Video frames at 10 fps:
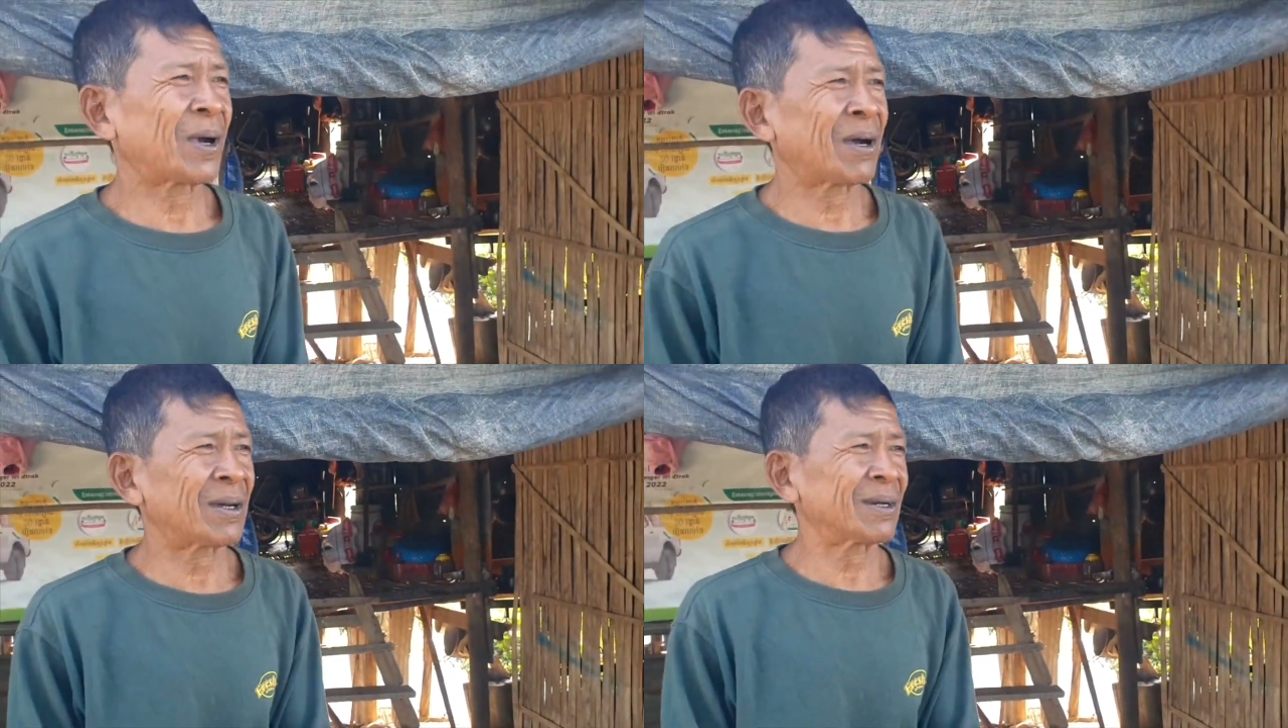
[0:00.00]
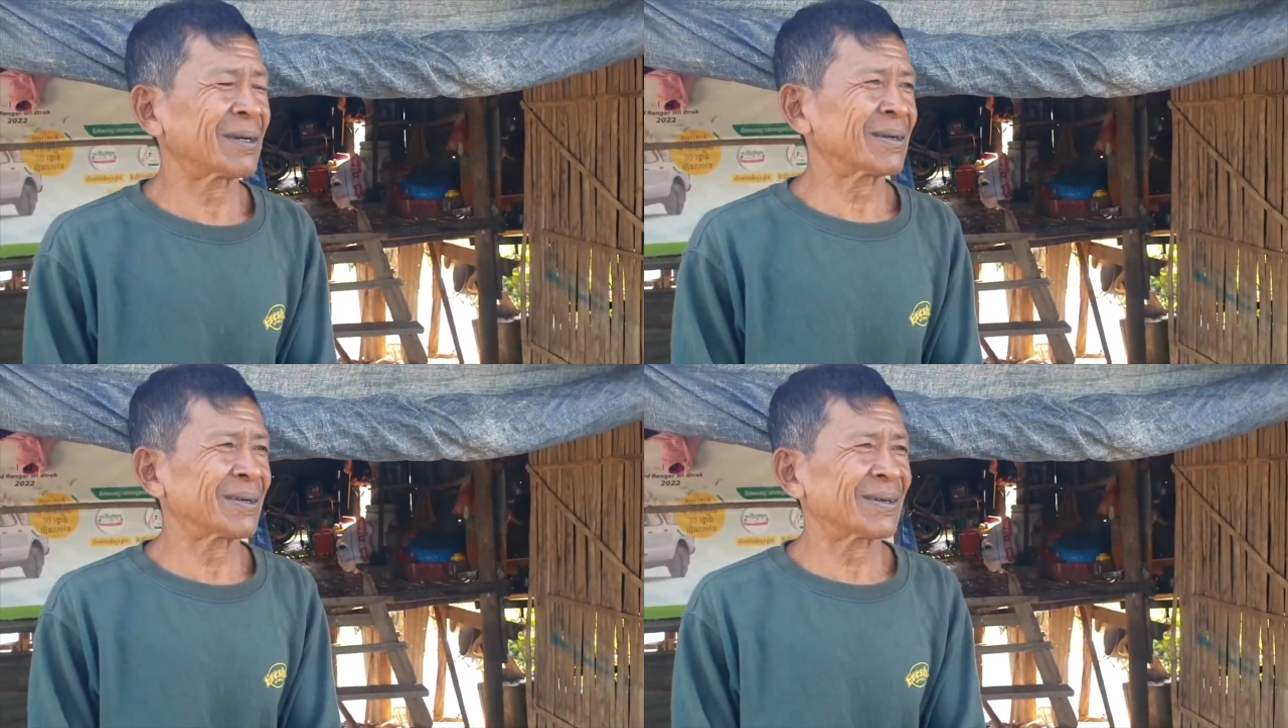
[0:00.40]

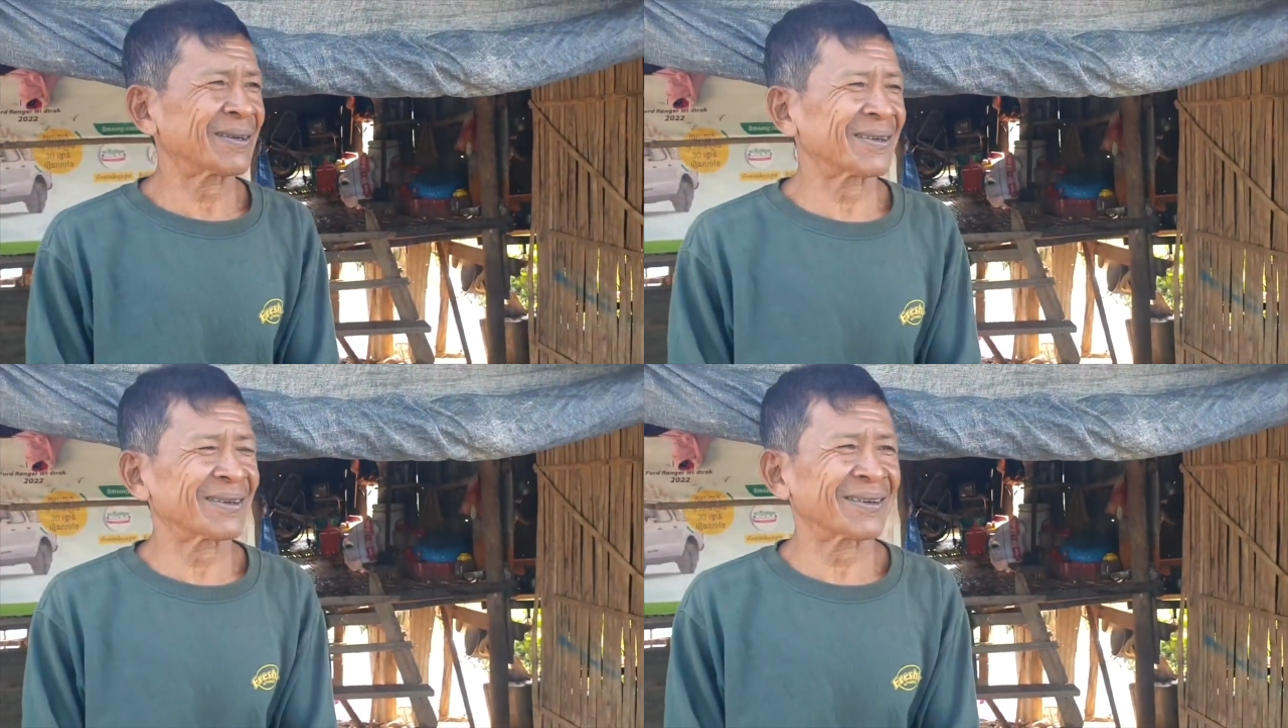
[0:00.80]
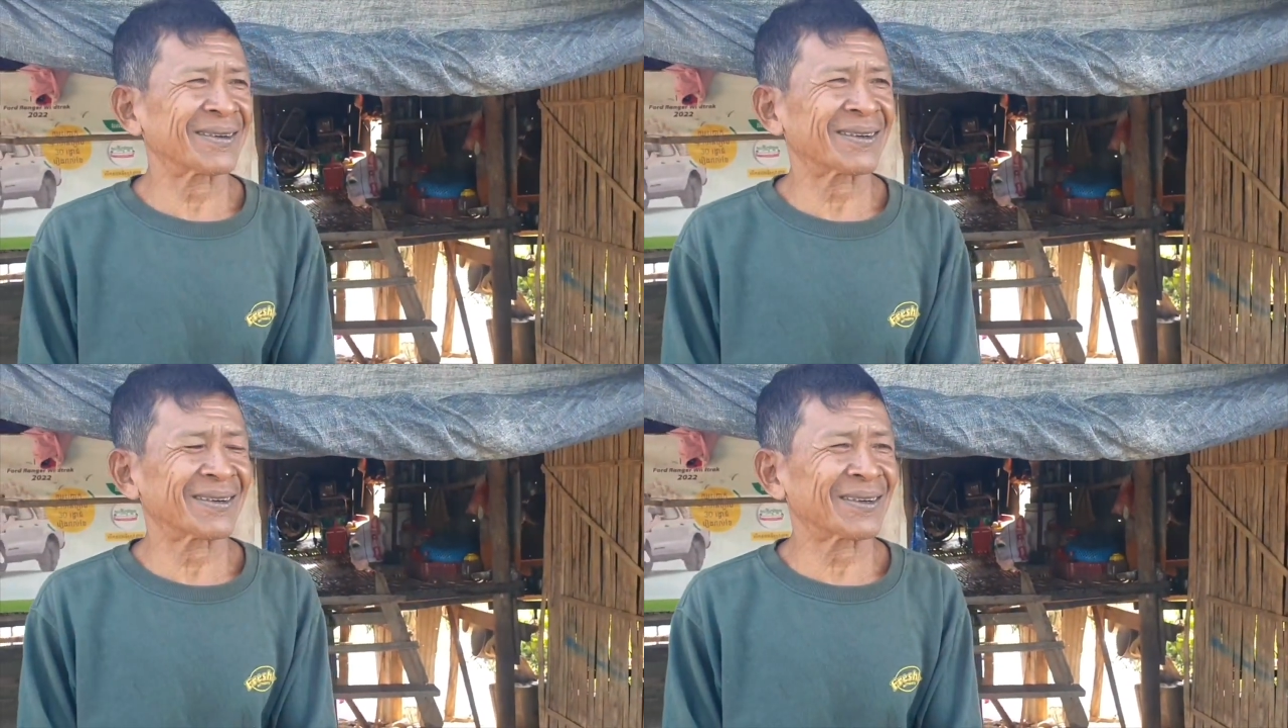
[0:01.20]
because they have
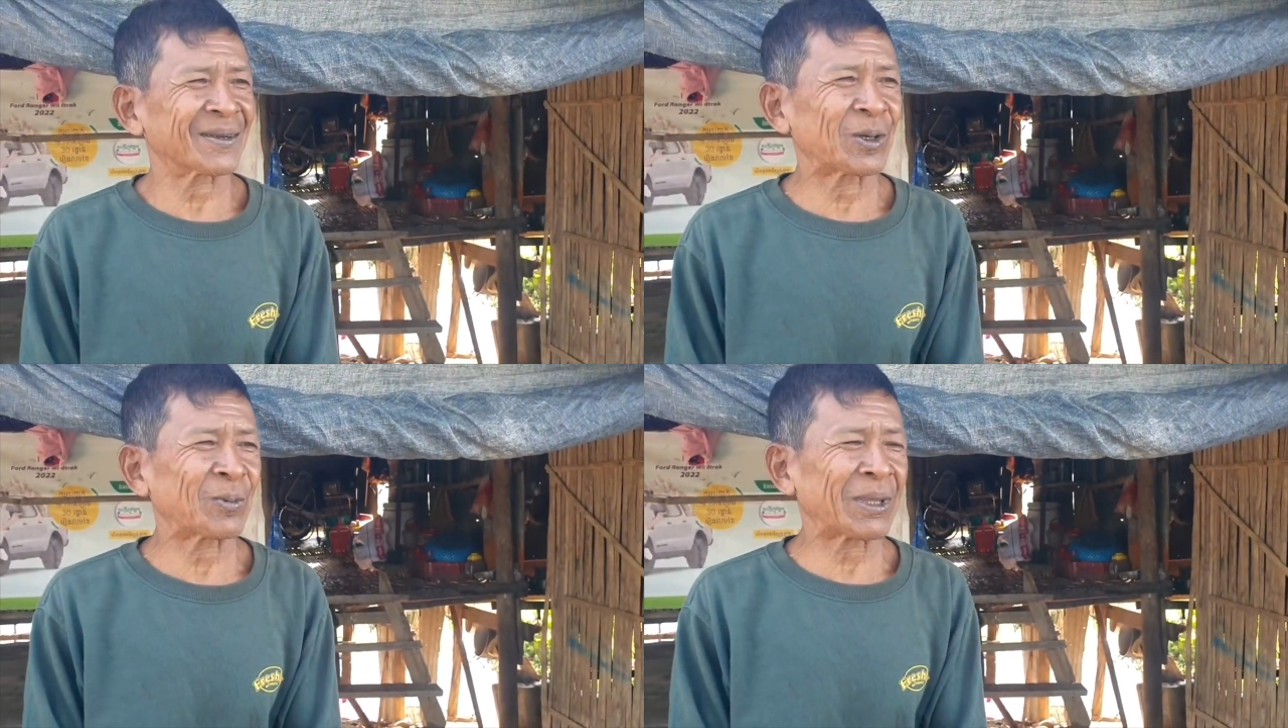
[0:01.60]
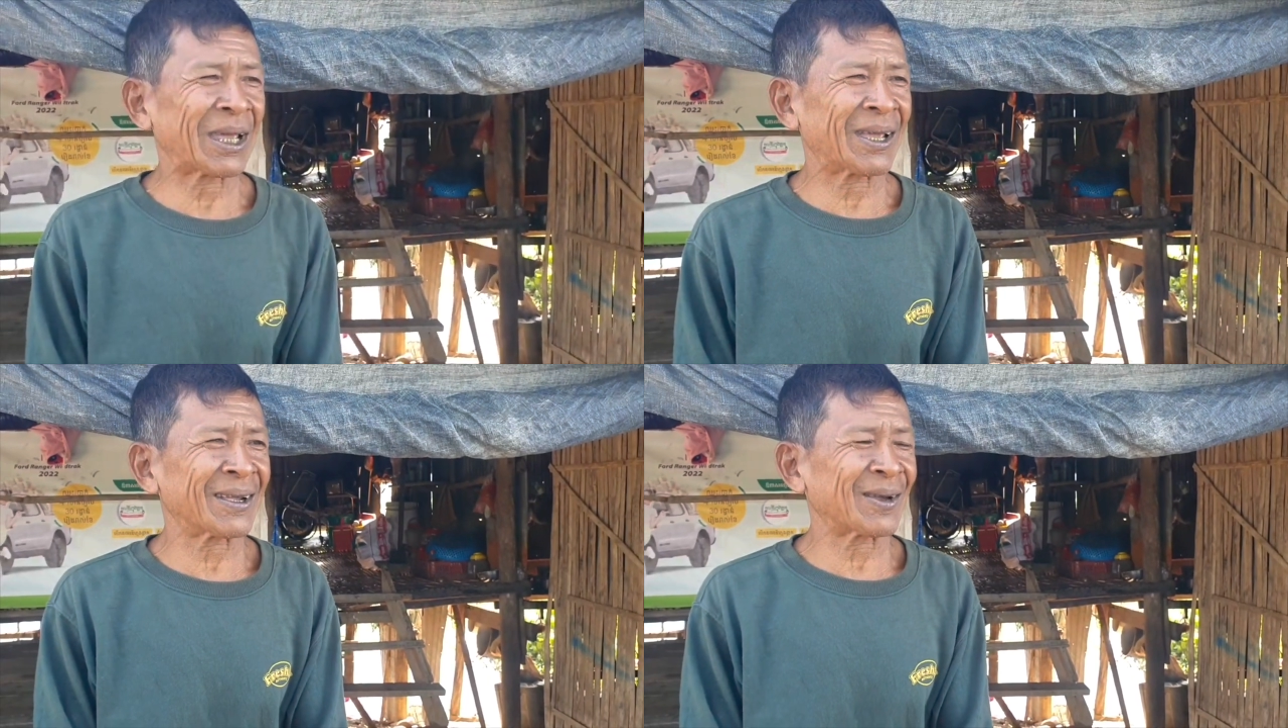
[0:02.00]
no
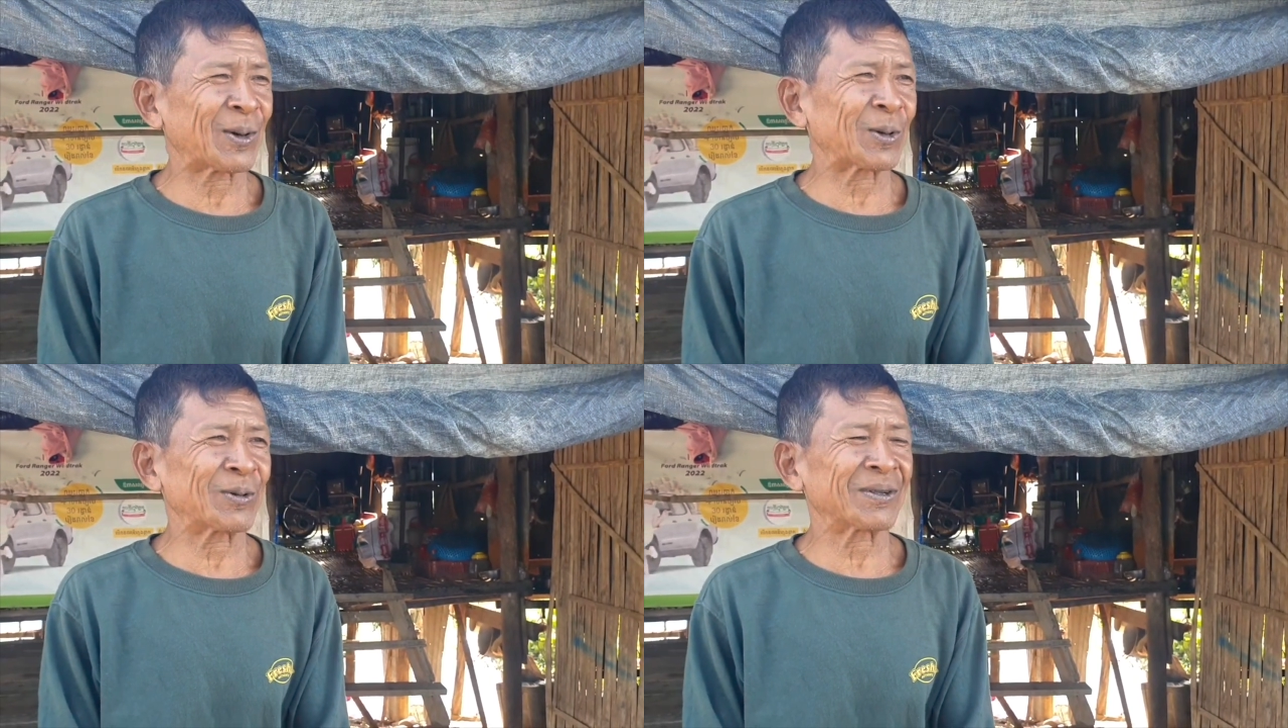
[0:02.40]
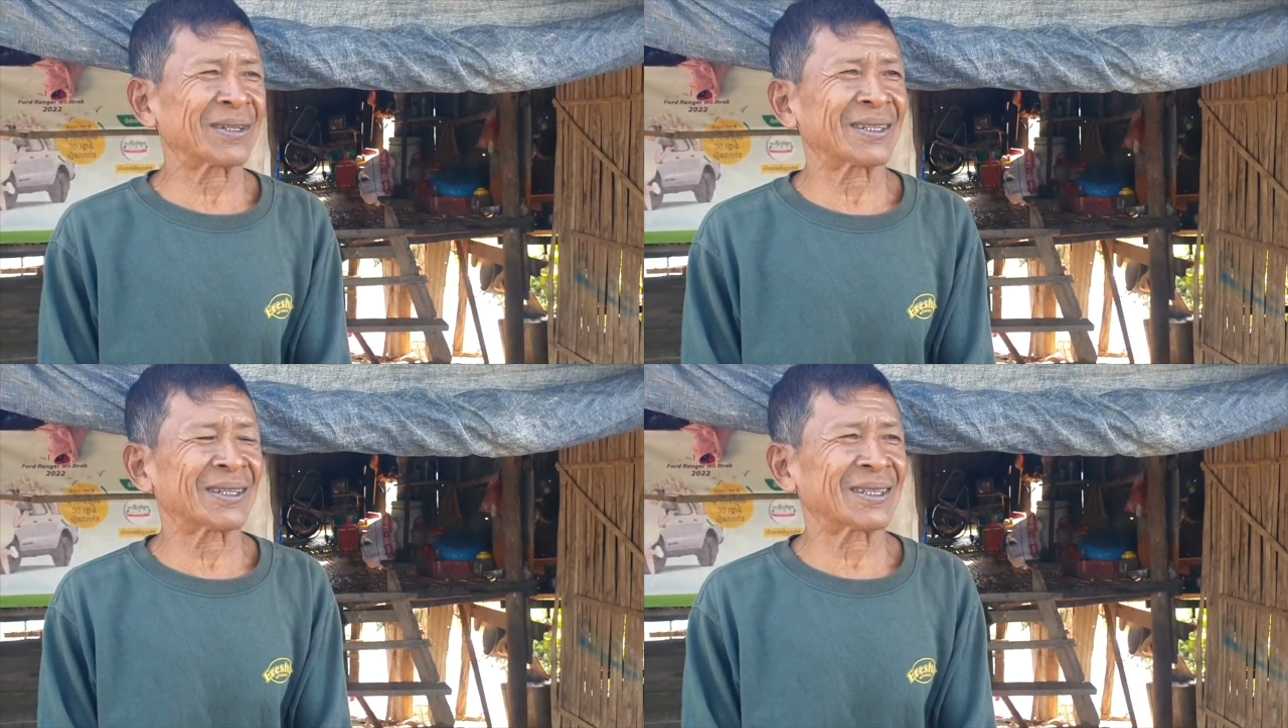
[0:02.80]
medical
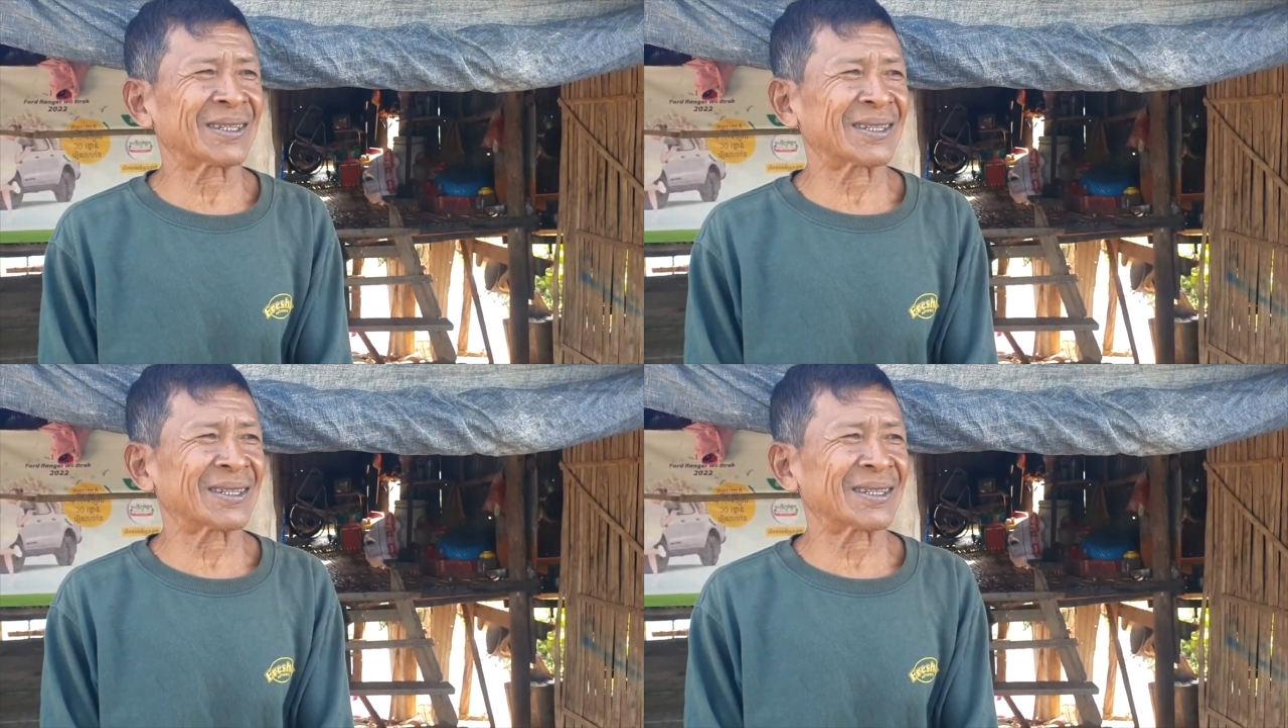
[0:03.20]
care,